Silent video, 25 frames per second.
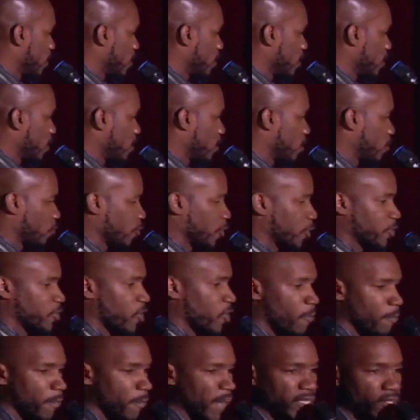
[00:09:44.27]
It's real
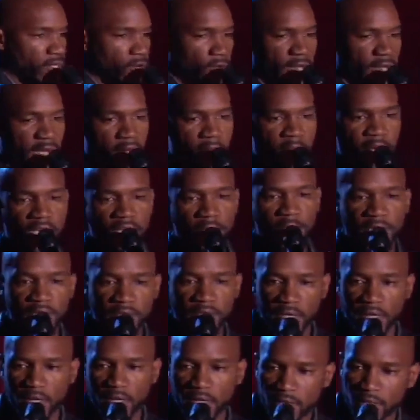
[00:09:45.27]
talk. Men don't like babies.
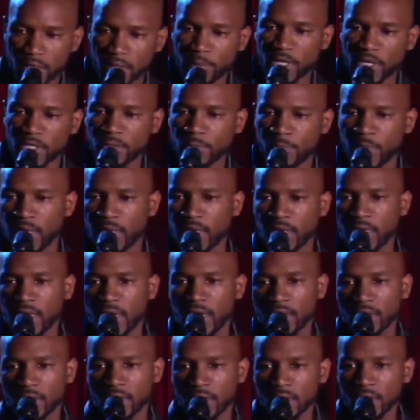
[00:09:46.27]
Let me explain.
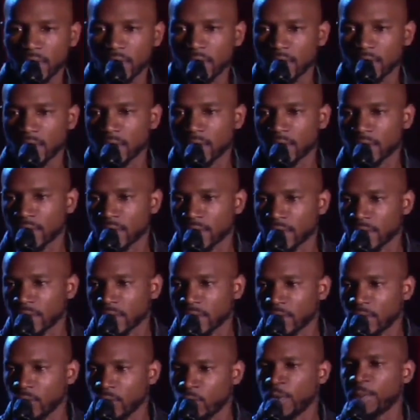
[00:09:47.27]
Like,
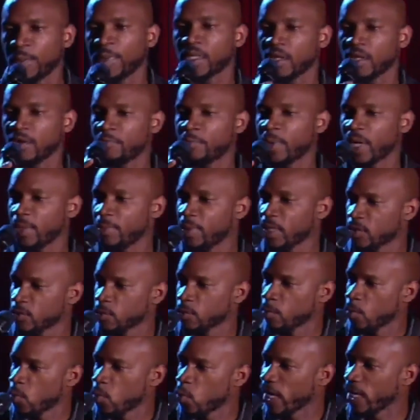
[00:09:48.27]
women love babies
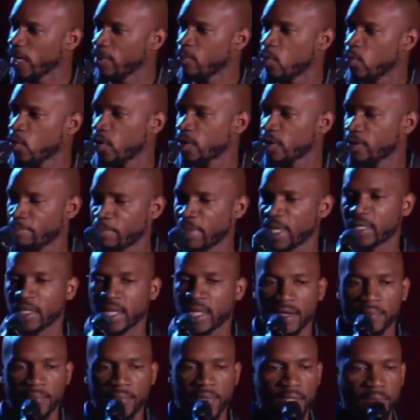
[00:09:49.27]
way more than men
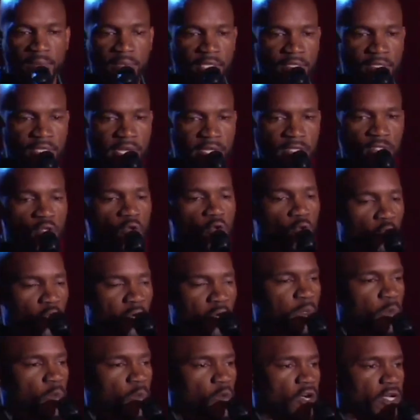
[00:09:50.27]
like babies. Like, two
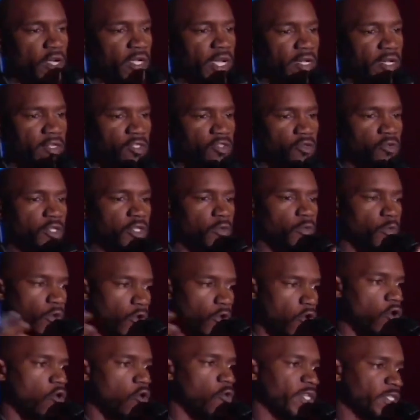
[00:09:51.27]
women walking down the street will
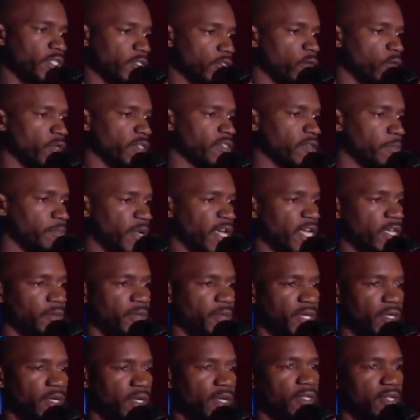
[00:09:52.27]
always notice a
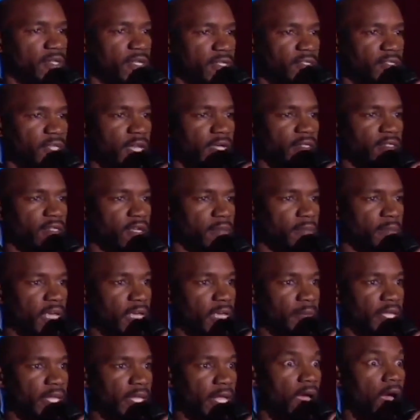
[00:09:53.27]
baby that's not their
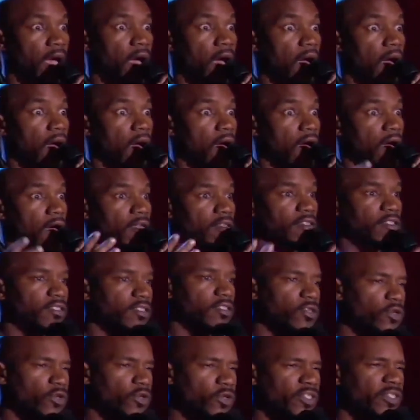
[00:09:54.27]
baby. Like, oh,
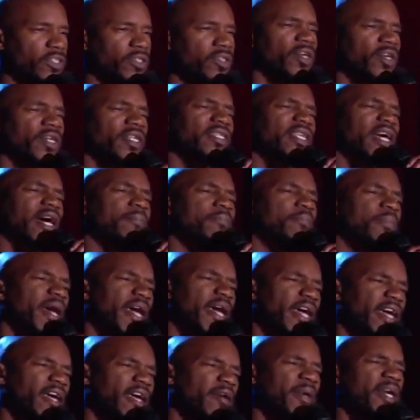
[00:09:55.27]
Susan, look at that
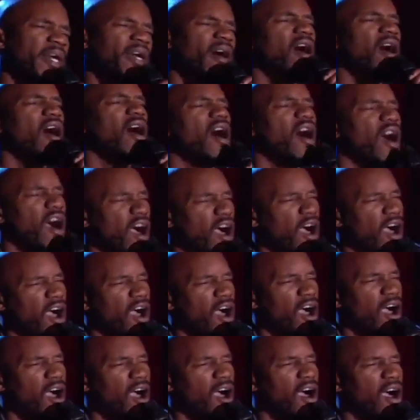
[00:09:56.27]
baby.
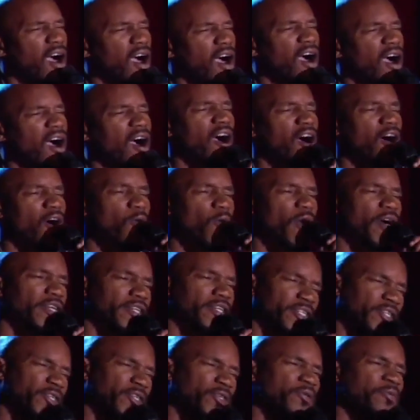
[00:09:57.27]
Oh, what a
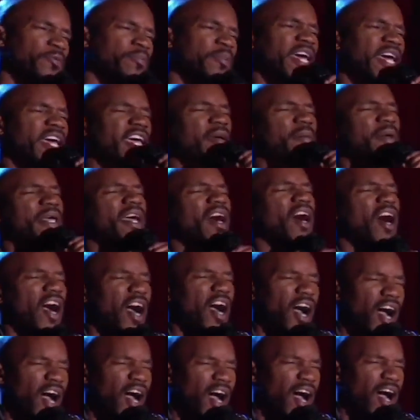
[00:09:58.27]
cute baby.
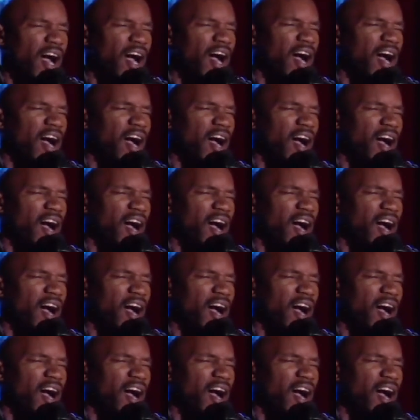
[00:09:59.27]
Oh.